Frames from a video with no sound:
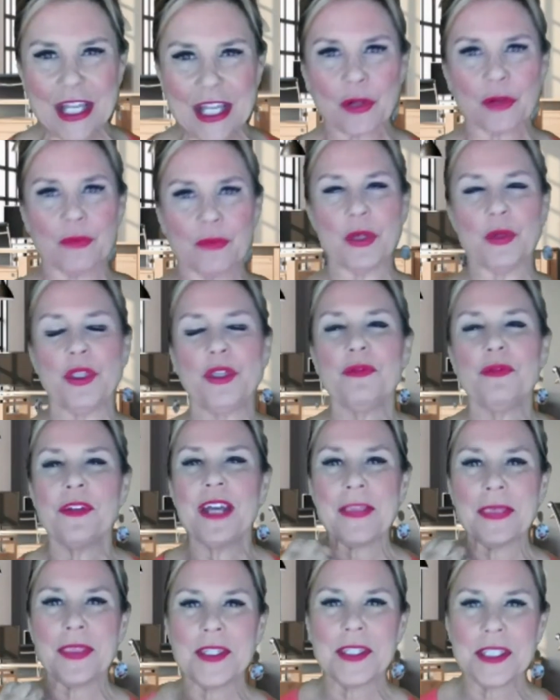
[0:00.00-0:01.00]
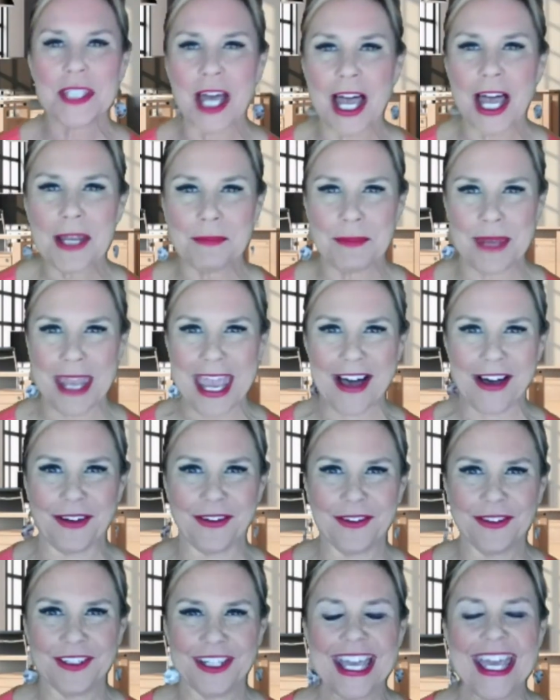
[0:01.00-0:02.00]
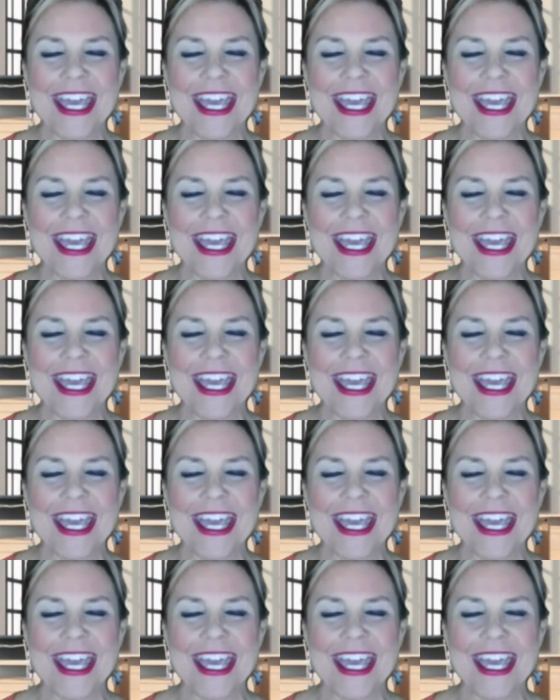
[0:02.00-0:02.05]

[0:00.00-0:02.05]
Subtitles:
interview. You've got the time now